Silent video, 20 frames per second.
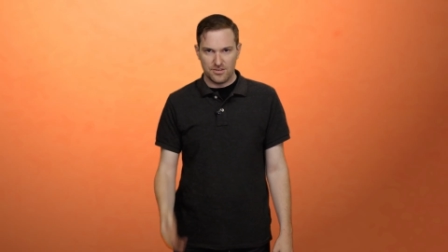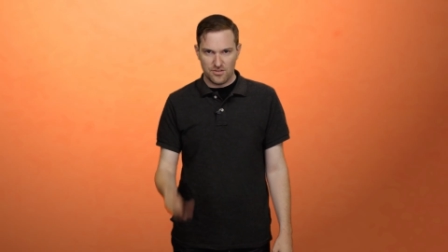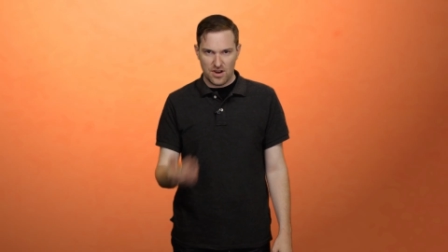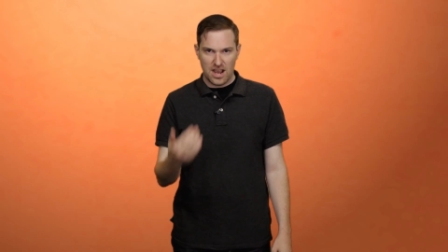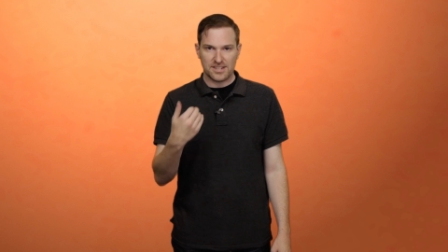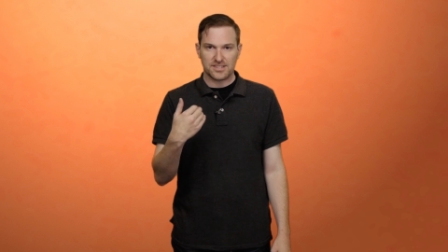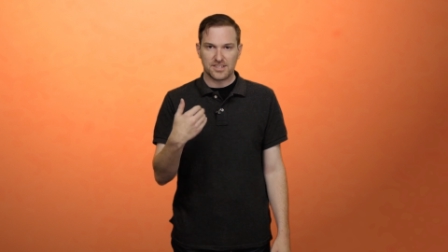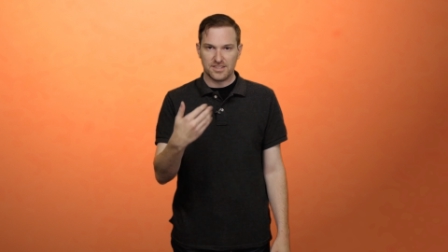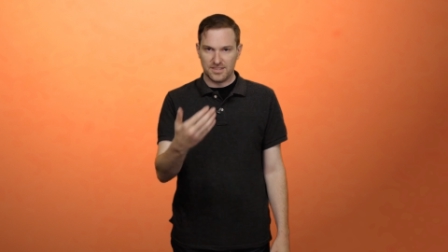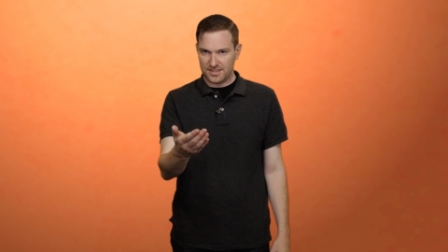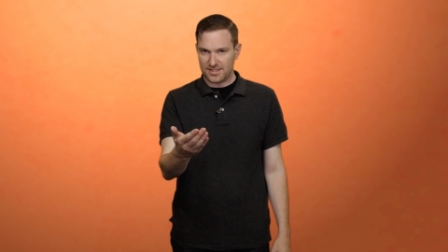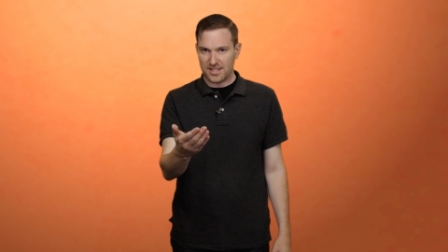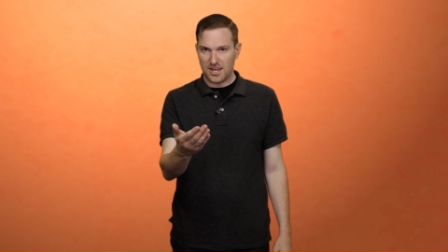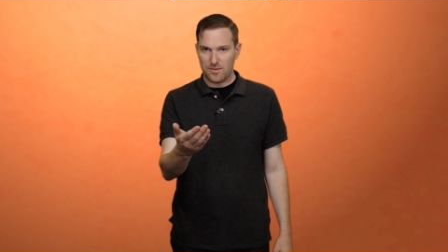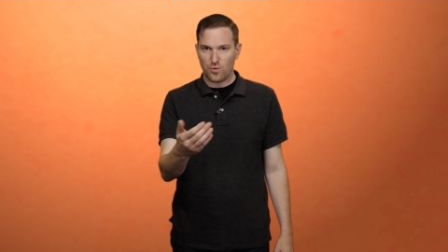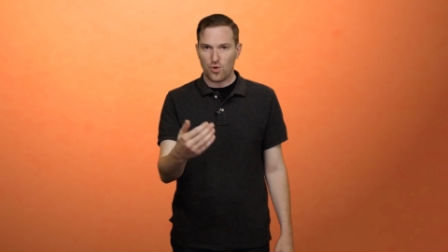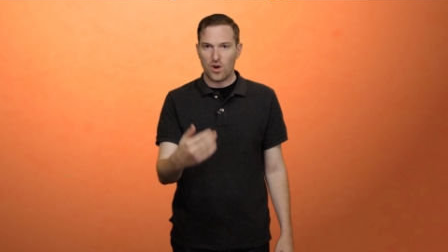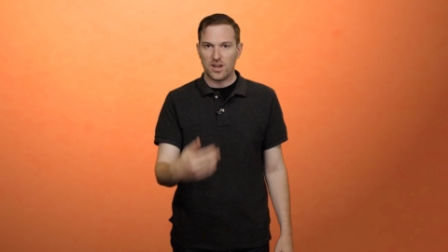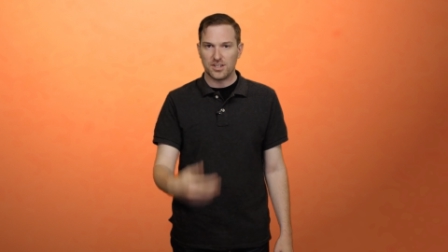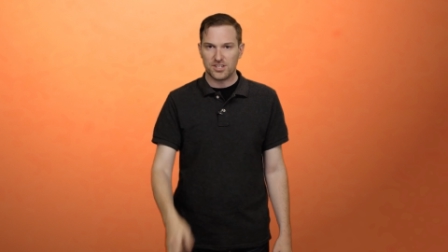You're asking the
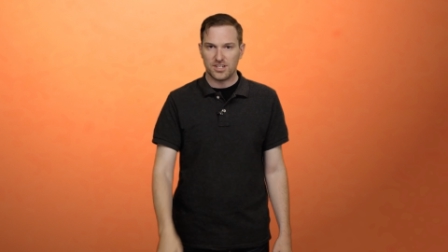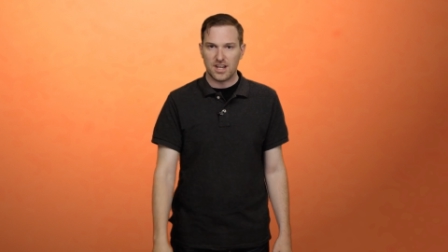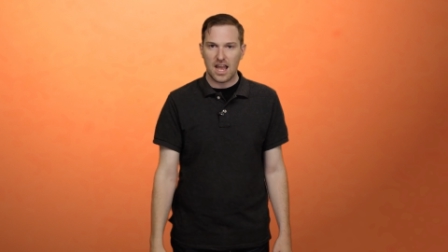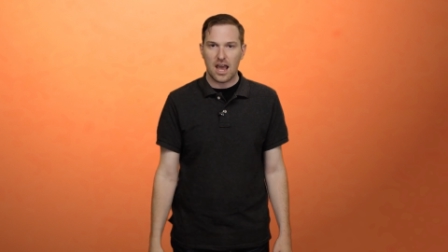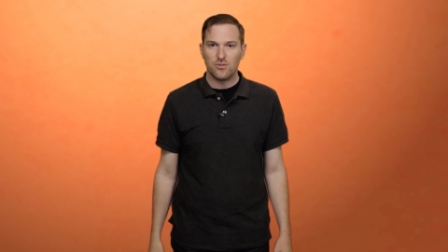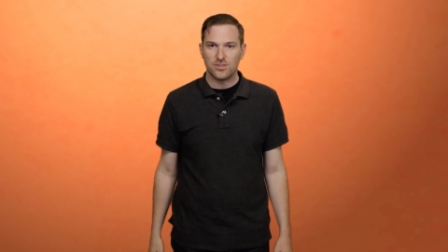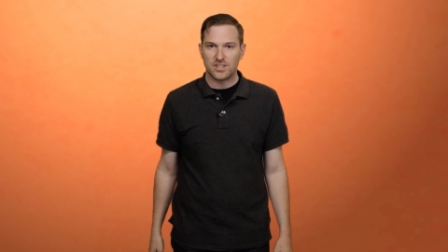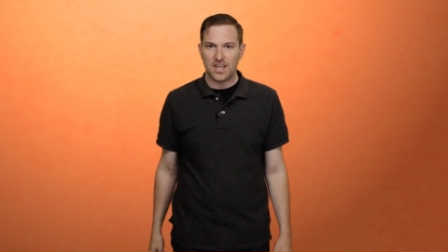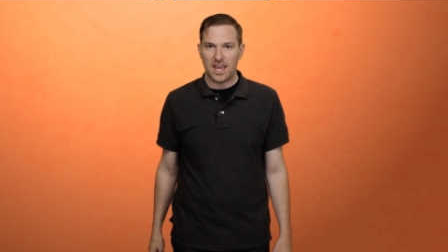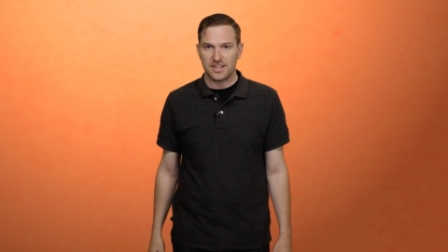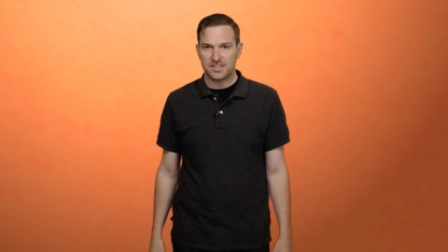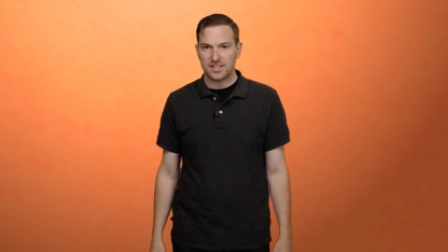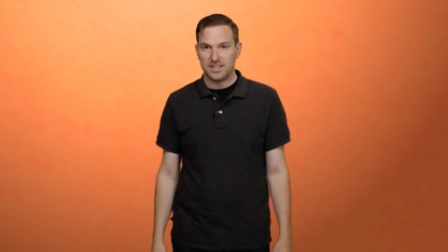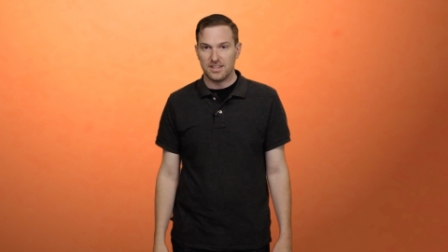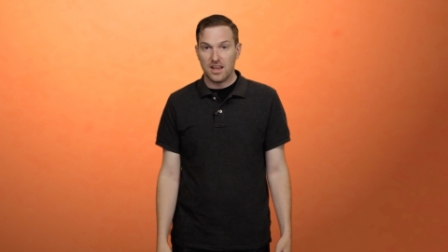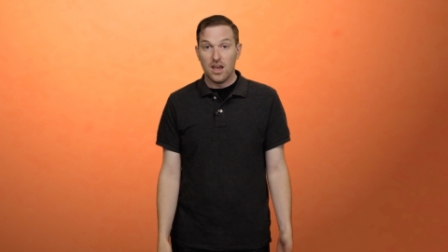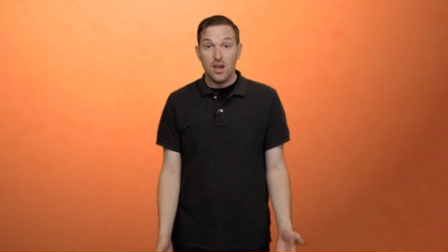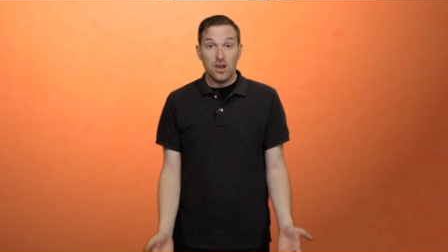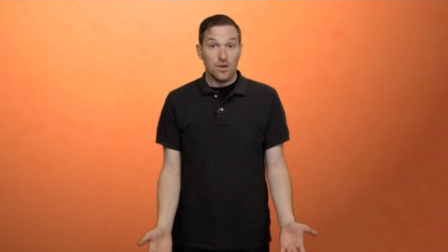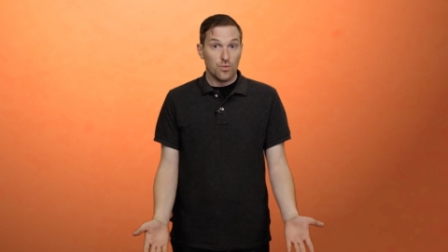same question I was asking.
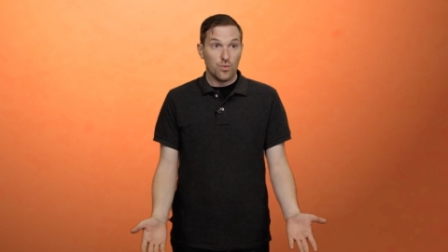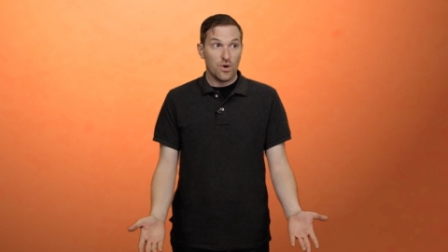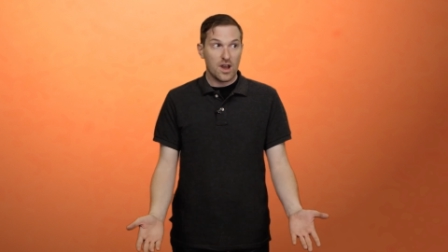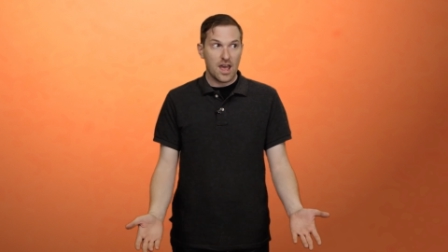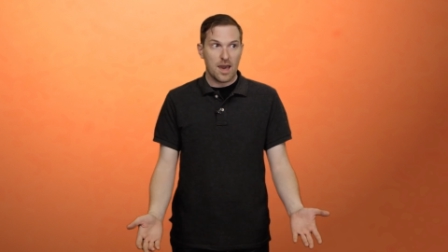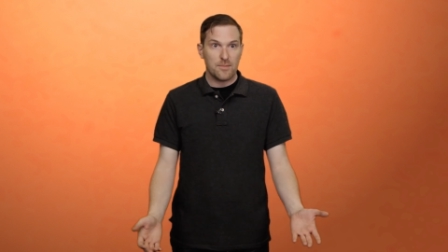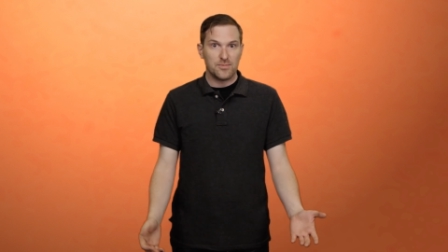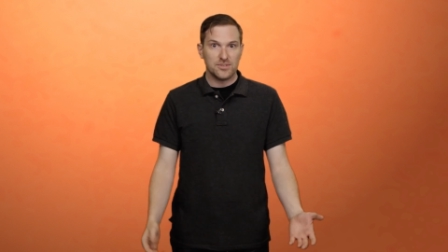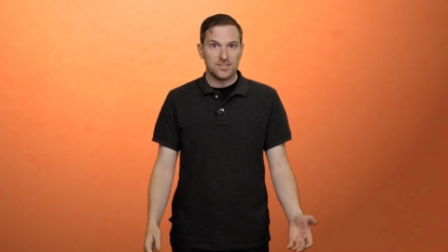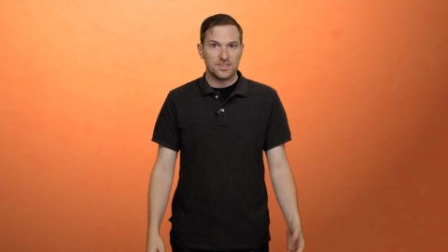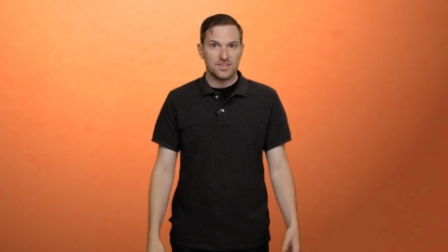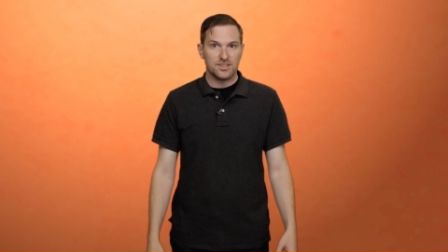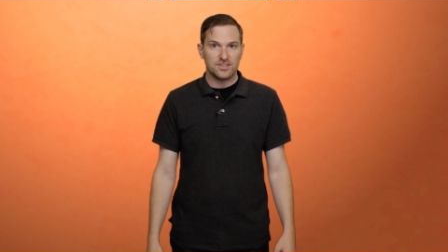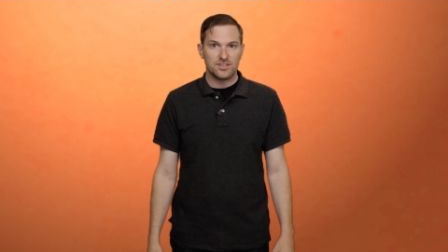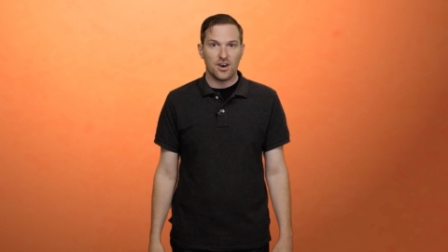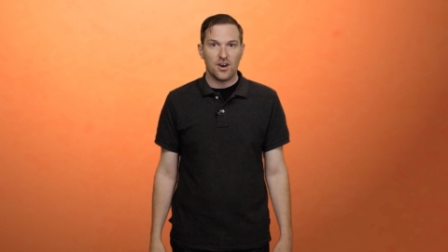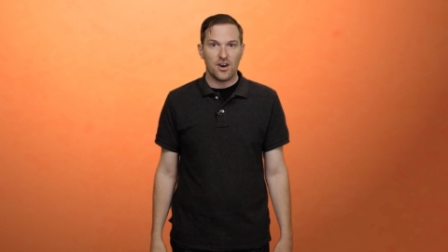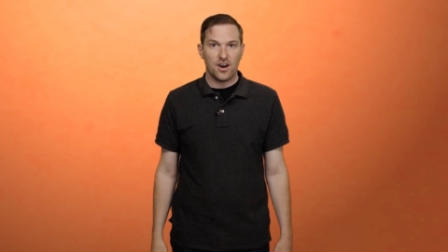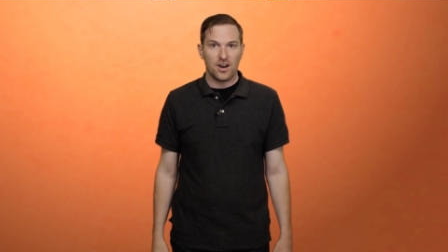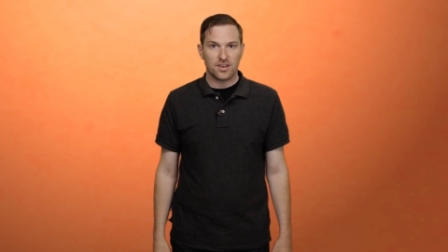What happened to the
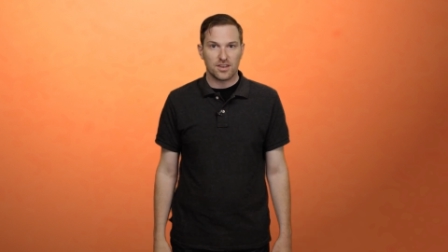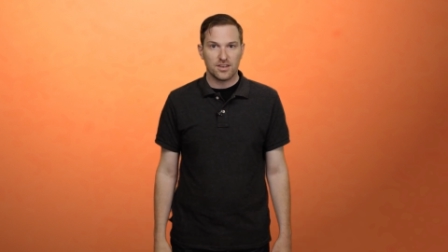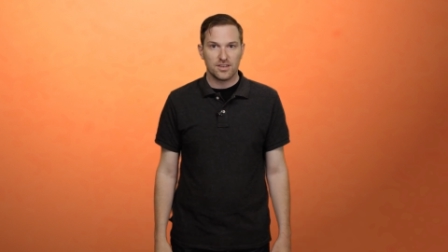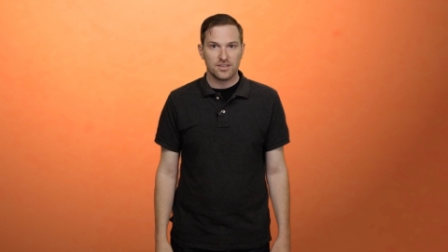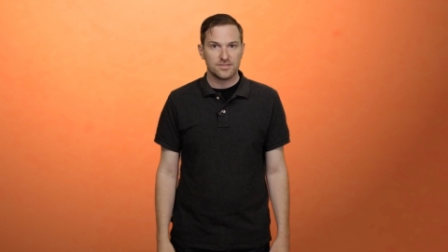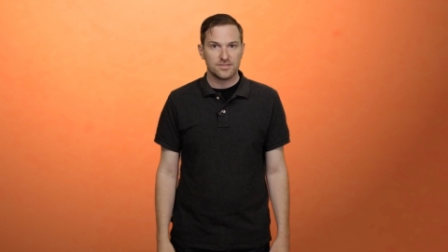dog?